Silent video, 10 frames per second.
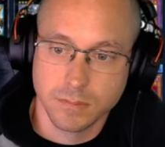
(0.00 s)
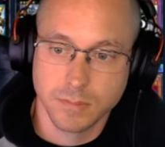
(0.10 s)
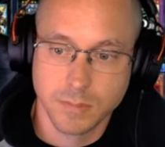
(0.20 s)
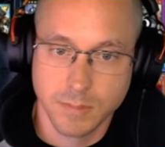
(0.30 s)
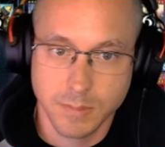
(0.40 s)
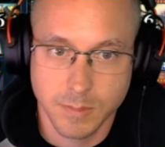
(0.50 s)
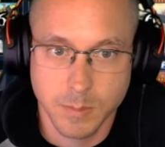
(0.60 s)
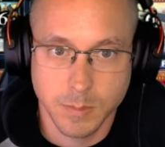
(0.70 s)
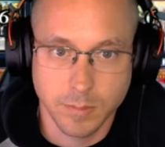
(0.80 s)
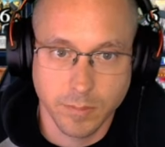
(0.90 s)

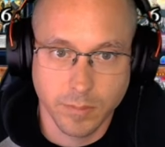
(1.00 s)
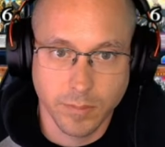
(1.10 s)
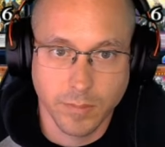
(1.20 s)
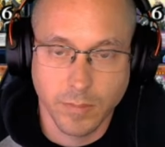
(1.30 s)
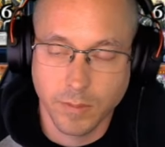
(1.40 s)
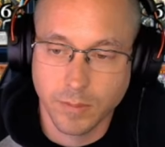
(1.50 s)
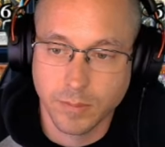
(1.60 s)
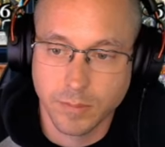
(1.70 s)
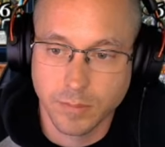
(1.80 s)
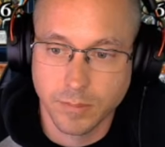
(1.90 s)

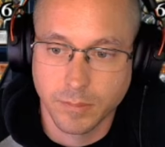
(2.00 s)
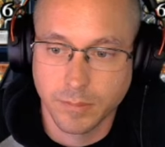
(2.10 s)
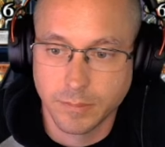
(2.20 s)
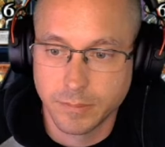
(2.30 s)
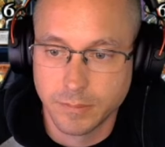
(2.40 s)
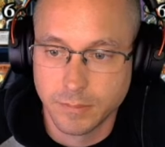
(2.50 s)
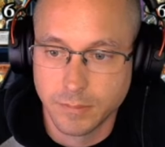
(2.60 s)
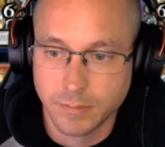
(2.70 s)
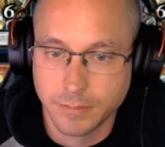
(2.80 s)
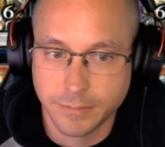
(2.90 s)

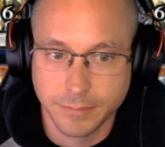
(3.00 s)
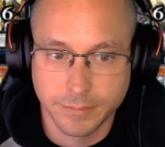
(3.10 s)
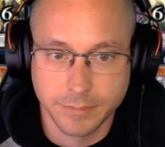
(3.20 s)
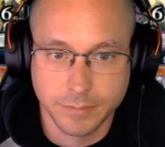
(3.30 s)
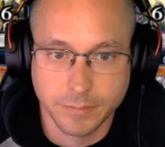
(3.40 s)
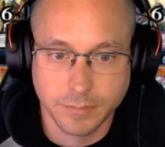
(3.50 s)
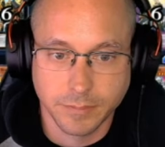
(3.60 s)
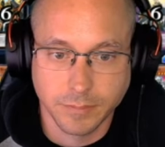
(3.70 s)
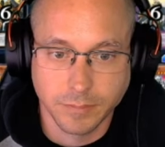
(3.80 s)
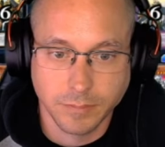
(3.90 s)

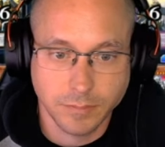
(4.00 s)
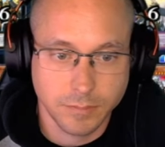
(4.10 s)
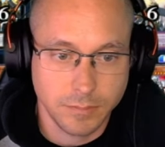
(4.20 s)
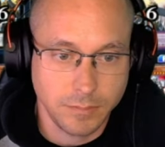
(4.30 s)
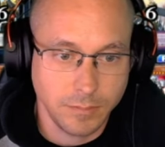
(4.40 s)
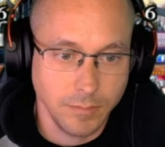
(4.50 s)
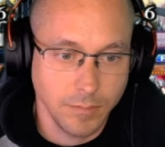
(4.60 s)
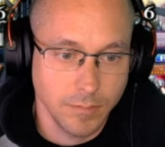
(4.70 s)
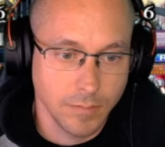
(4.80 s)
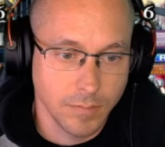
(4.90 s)

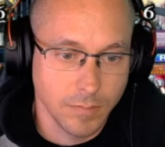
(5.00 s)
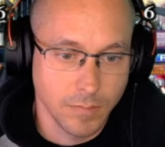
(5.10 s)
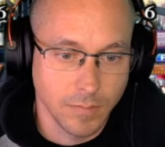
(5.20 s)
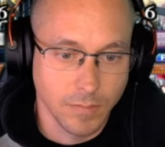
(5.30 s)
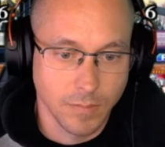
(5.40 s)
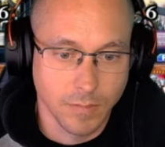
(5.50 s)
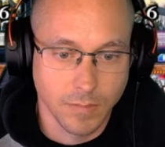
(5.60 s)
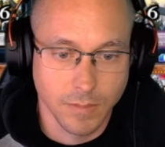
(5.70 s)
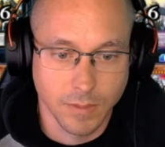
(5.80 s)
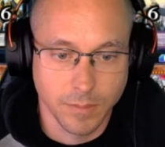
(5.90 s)

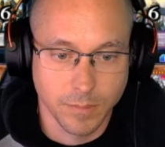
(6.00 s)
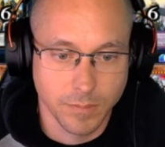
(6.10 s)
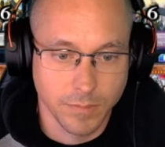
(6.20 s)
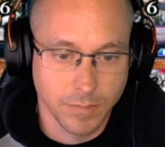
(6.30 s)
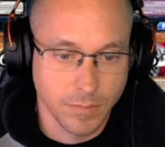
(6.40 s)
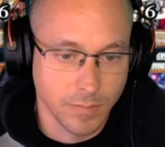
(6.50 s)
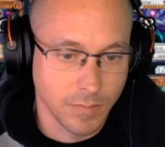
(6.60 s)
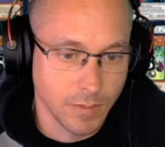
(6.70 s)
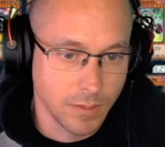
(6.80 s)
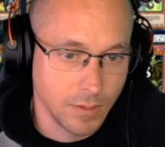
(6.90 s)

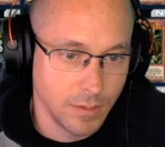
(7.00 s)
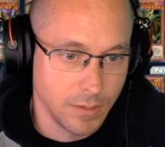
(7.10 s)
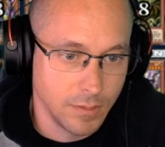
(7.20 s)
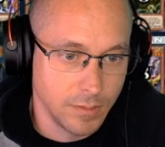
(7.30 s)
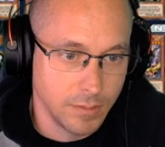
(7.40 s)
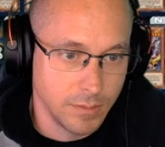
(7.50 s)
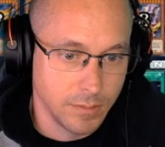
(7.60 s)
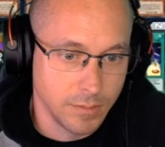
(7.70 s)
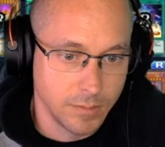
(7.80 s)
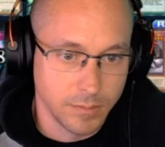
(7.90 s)
[no speech]